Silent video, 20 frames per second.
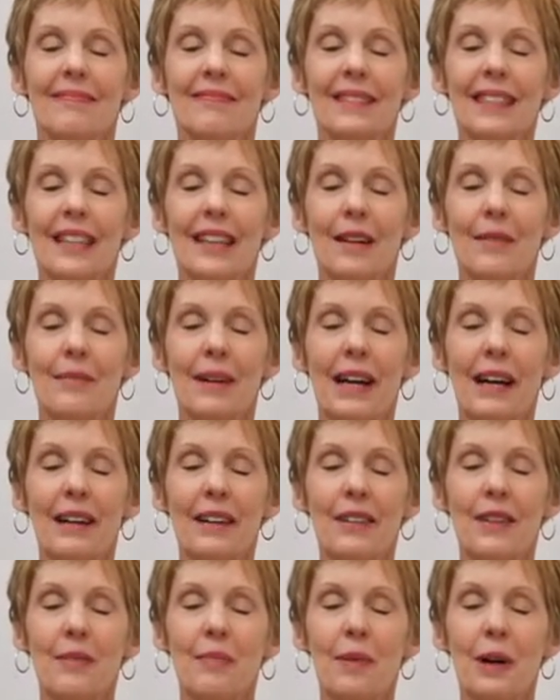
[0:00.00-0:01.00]
Come out
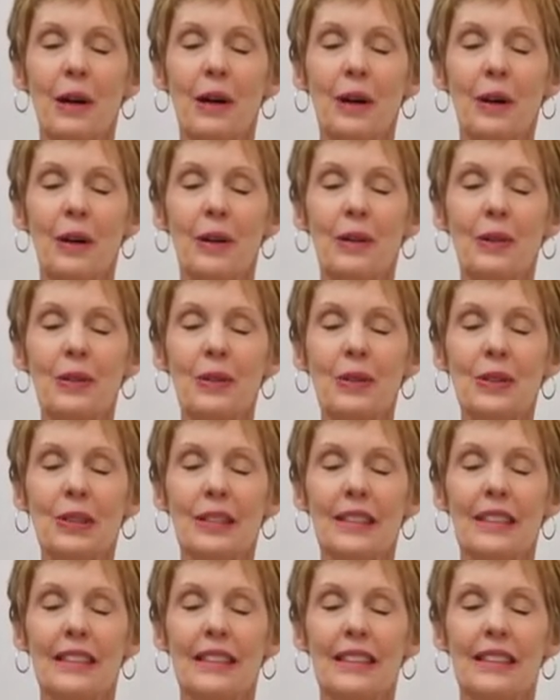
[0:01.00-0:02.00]
of the pose.
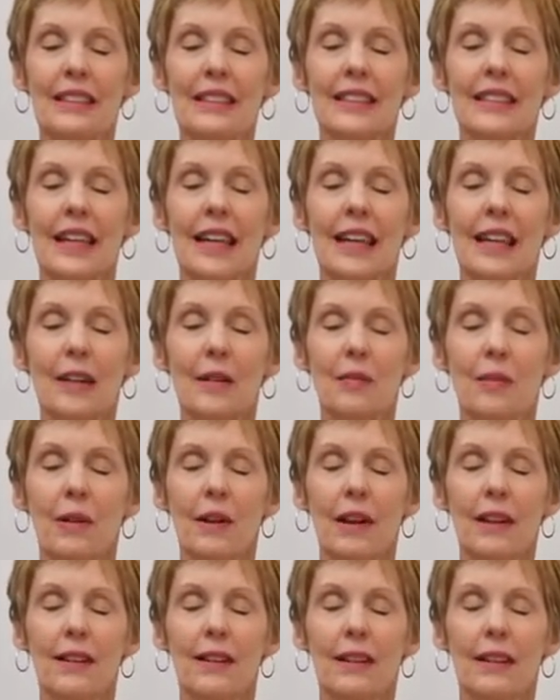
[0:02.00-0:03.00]
Take a
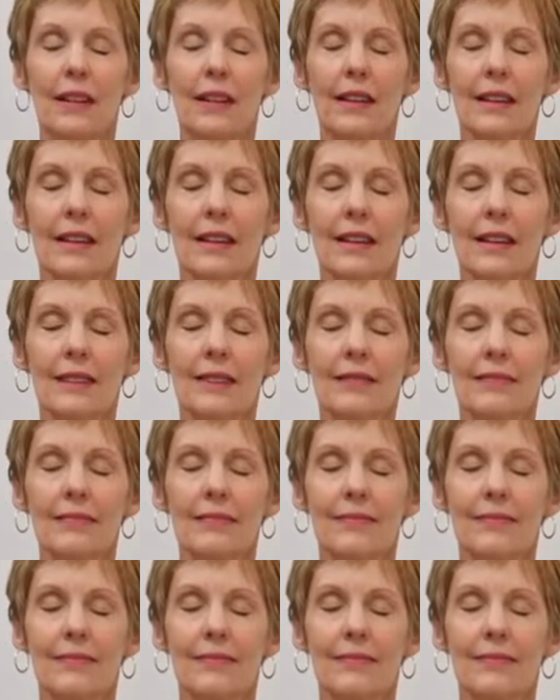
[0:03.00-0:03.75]
breath in